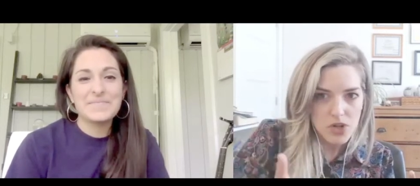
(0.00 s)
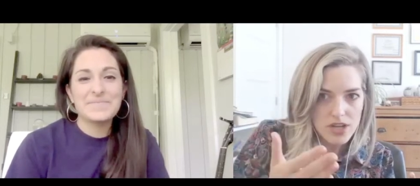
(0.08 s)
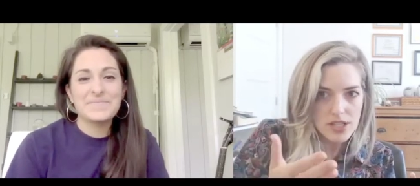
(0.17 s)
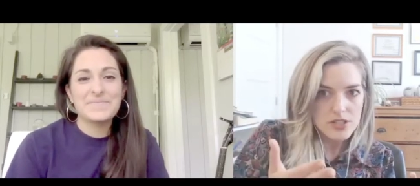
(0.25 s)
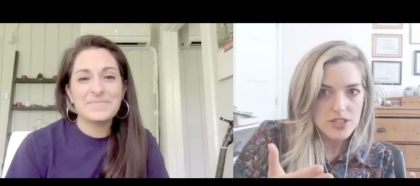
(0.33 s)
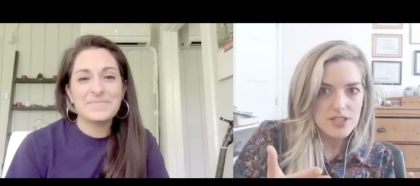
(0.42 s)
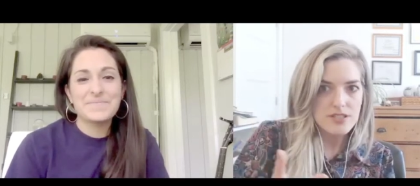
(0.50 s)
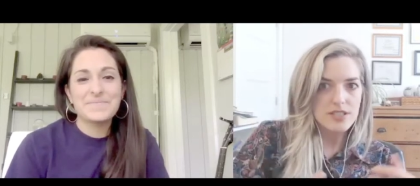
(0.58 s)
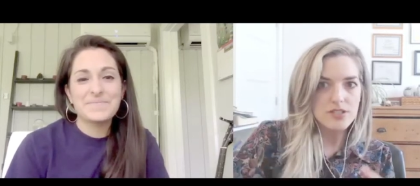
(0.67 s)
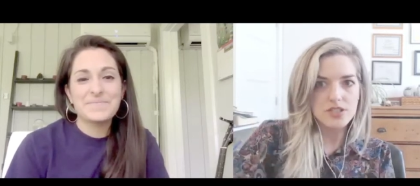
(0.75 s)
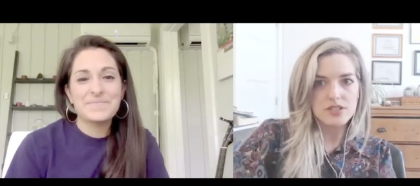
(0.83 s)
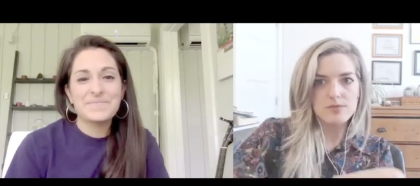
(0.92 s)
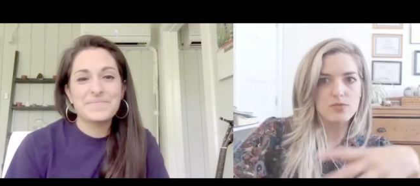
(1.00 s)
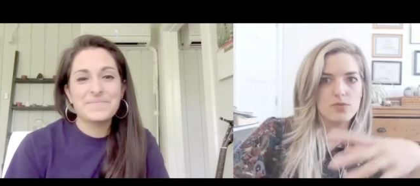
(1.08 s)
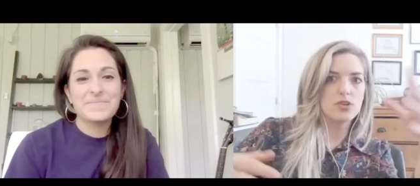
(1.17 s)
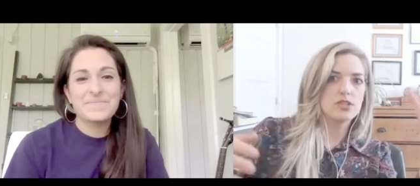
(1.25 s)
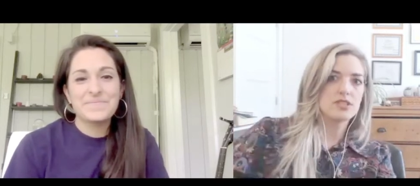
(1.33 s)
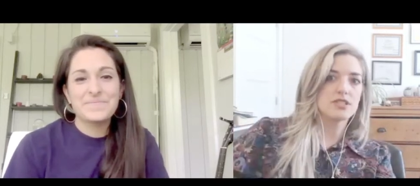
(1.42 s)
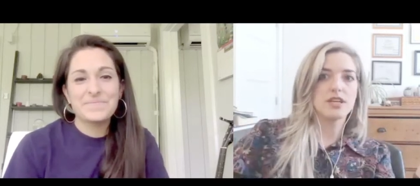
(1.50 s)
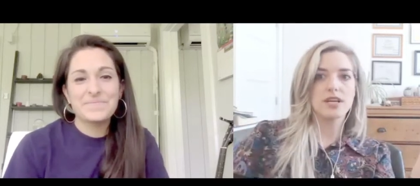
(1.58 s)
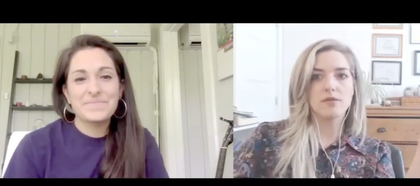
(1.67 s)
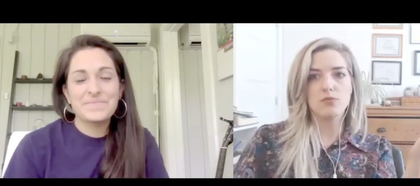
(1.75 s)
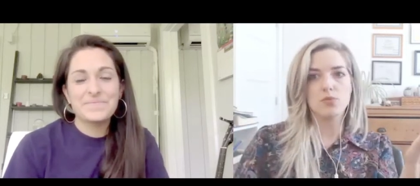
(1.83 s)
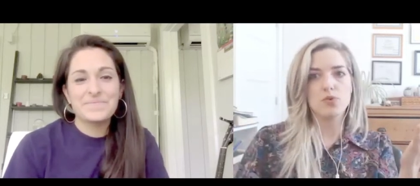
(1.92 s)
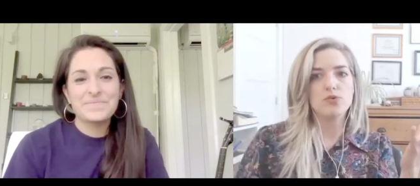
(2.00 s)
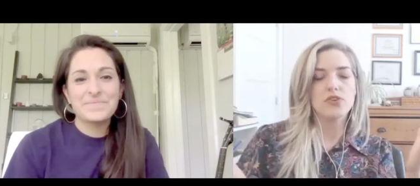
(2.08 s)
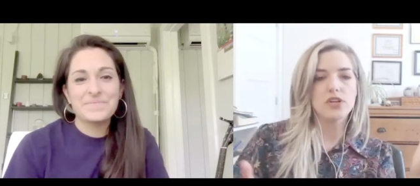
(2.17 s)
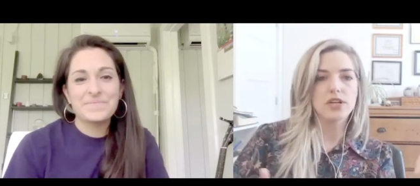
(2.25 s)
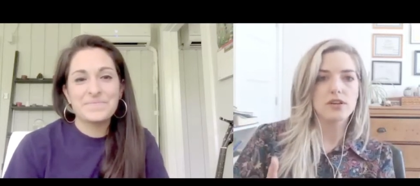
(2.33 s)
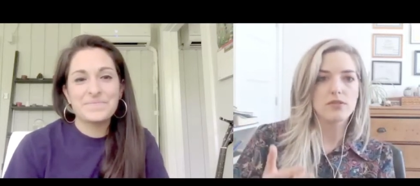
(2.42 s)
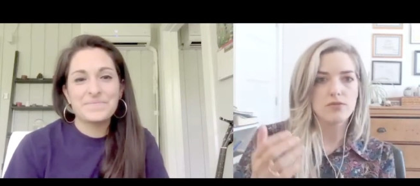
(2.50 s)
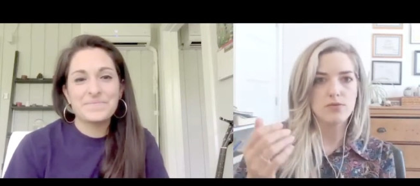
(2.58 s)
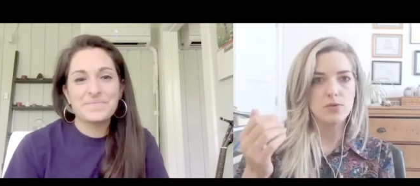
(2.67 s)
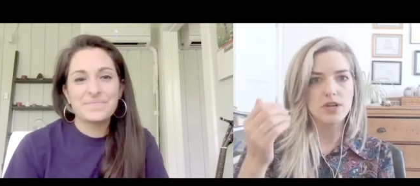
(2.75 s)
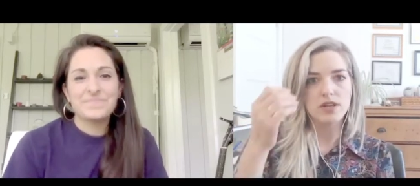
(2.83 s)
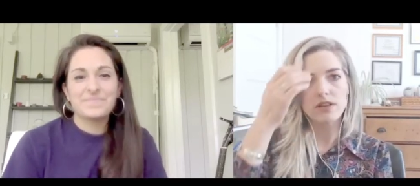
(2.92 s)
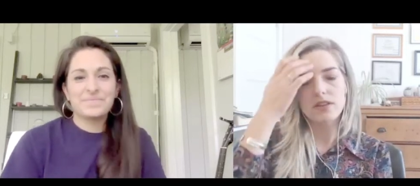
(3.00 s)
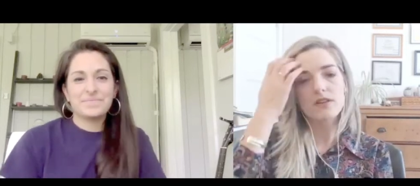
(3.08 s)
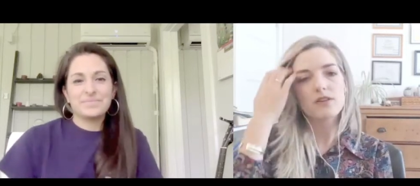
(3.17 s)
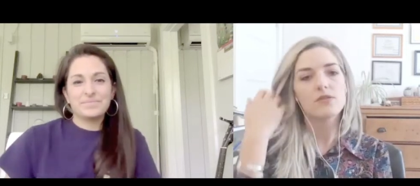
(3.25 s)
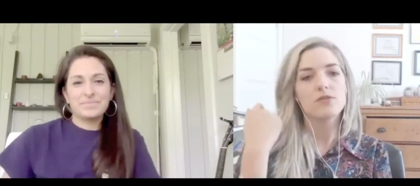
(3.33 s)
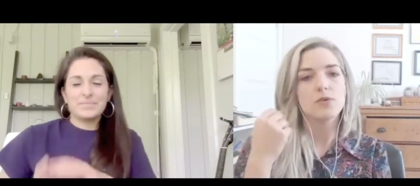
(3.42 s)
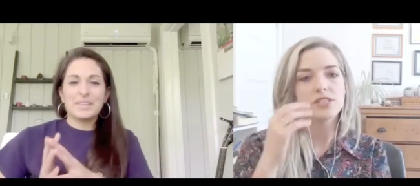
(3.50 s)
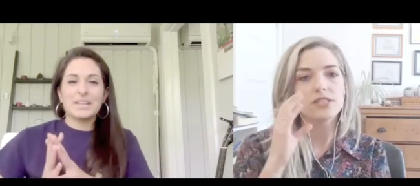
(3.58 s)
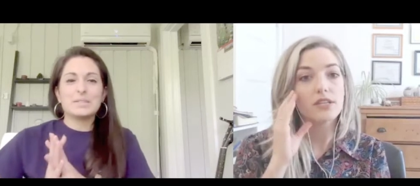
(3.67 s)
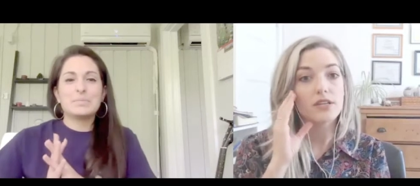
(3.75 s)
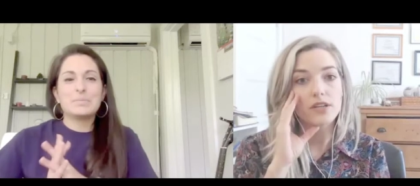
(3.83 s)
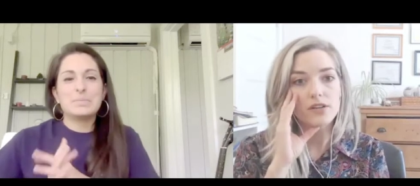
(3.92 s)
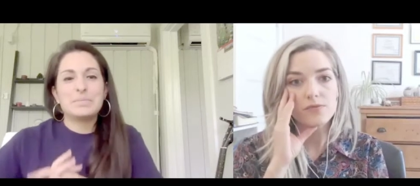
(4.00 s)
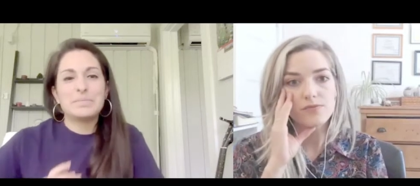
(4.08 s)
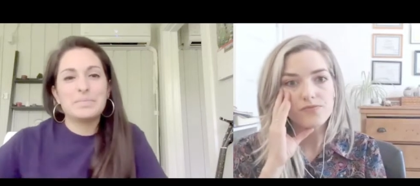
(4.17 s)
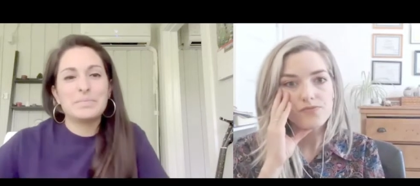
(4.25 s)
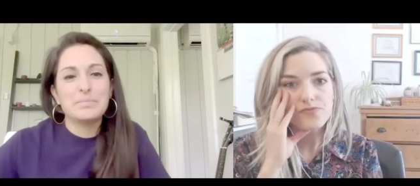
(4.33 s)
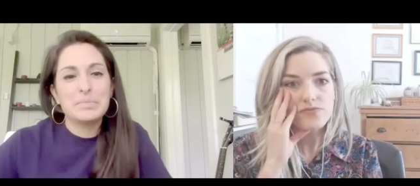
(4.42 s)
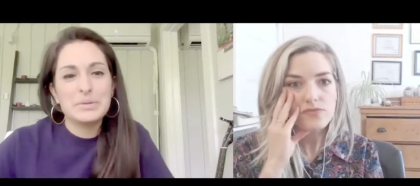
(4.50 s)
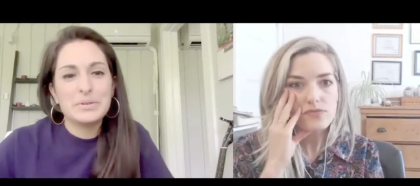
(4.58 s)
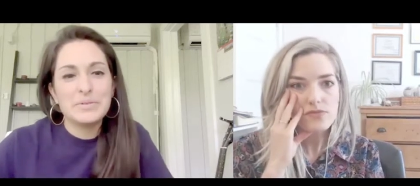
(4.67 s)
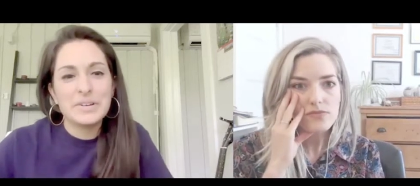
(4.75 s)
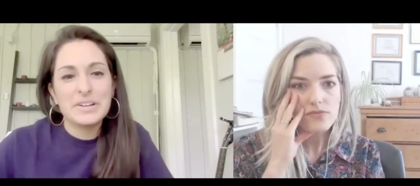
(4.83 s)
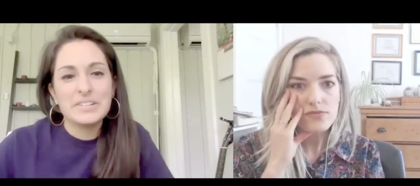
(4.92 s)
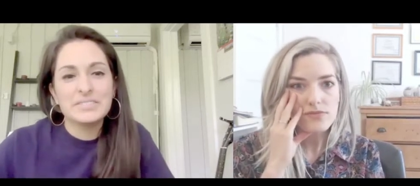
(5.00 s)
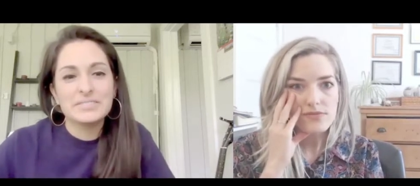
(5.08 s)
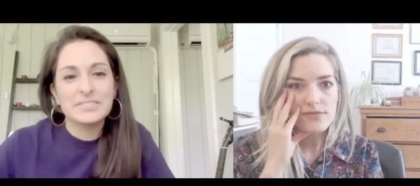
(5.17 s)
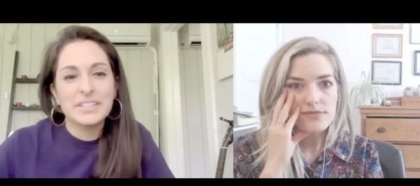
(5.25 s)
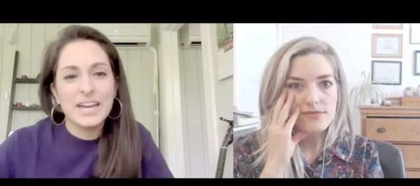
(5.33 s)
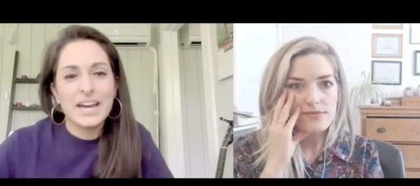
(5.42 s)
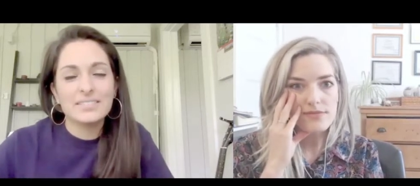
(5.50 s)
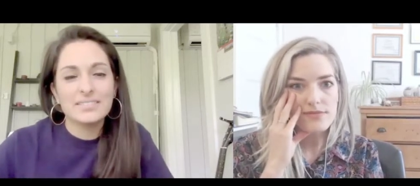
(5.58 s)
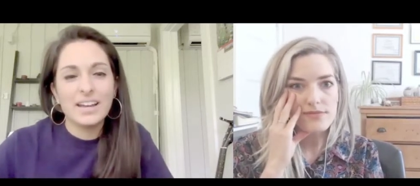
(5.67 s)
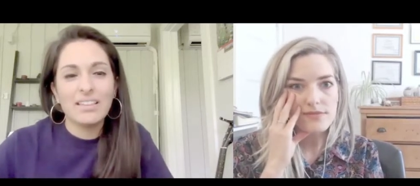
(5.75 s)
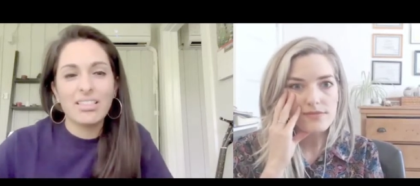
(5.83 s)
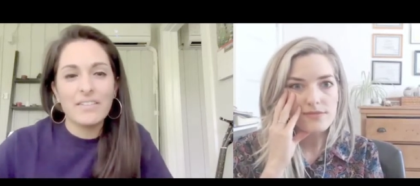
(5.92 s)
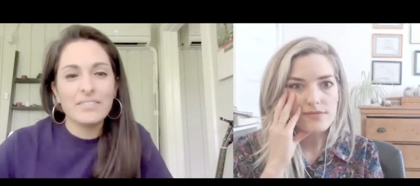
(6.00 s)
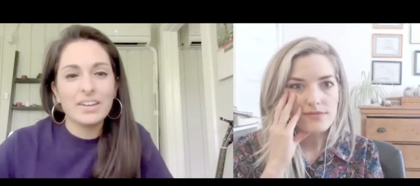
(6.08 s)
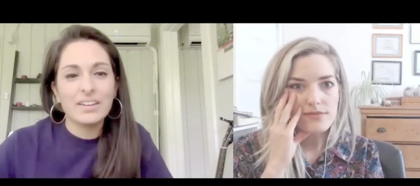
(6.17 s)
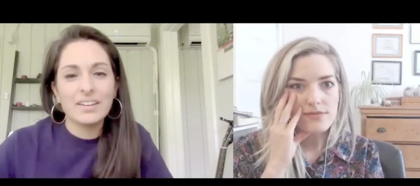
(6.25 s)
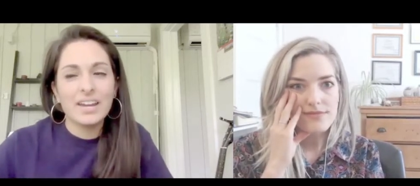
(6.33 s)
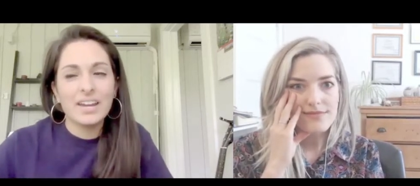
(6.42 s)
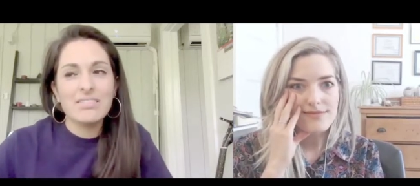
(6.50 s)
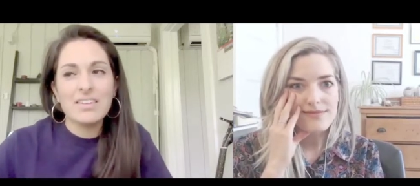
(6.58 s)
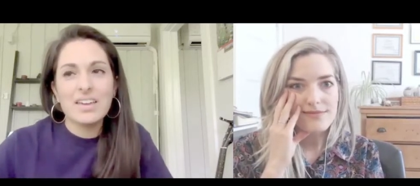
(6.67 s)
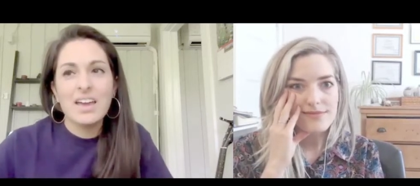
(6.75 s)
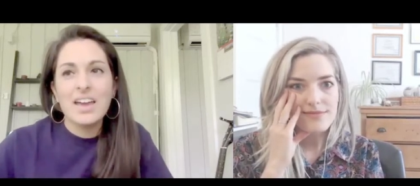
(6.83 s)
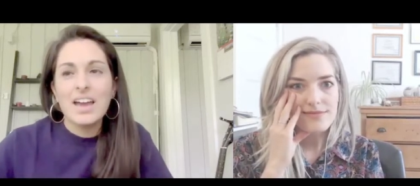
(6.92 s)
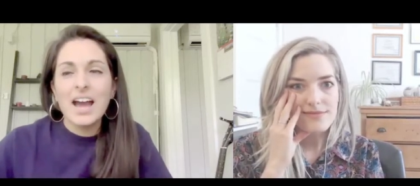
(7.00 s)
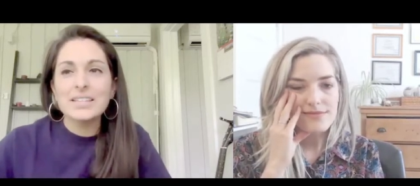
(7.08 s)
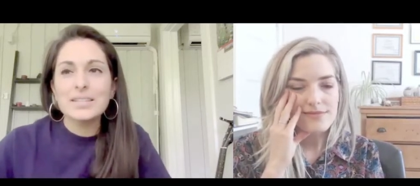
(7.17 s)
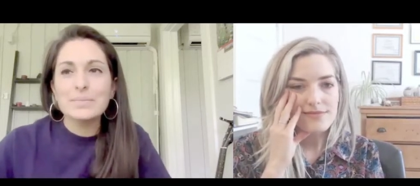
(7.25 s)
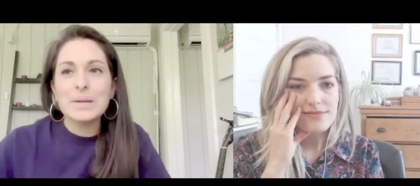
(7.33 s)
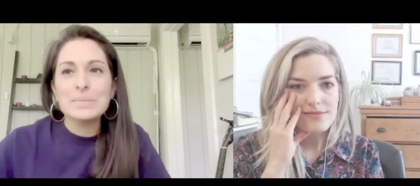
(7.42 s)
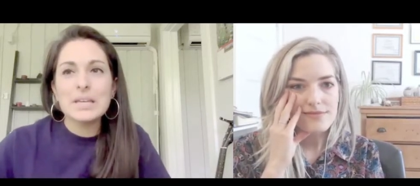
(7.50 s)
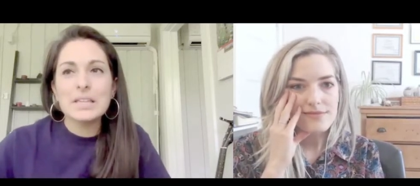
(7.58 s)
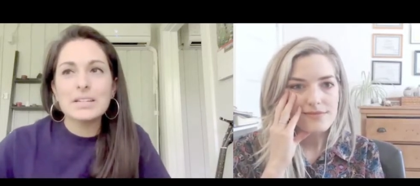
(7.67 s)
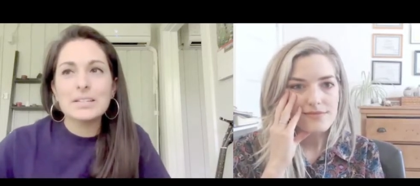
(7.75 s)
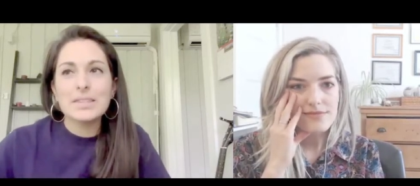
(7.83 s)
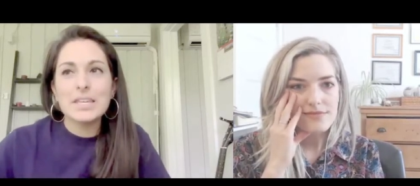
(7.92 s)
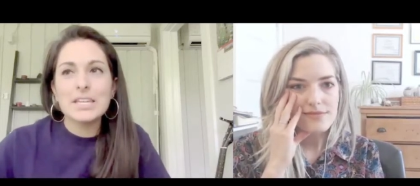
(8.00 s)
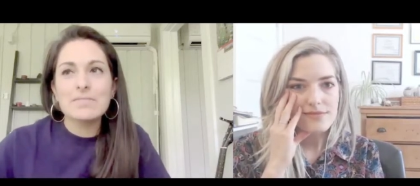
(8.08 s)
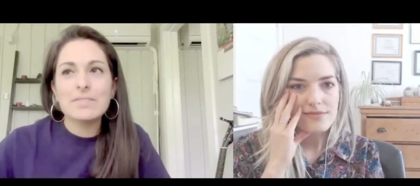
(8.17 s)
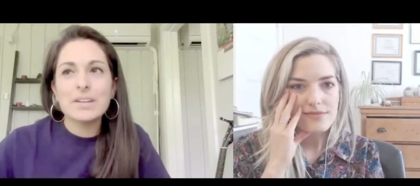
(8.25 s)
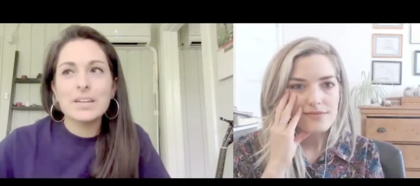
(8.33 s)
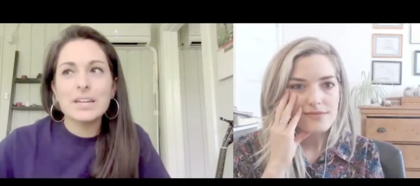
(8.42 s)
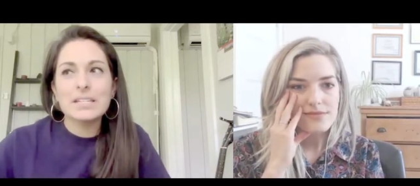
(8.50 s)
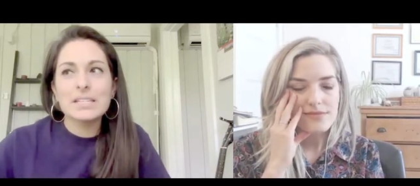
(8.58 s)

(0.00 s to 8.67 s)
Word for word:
Speaker 1: blockages and just more just like moving with what's That's here. Beautiful. Mm-hmm. Yeah,
Speaker 2: mm-hmm. I love it. And I think I sometimes I like to think of it as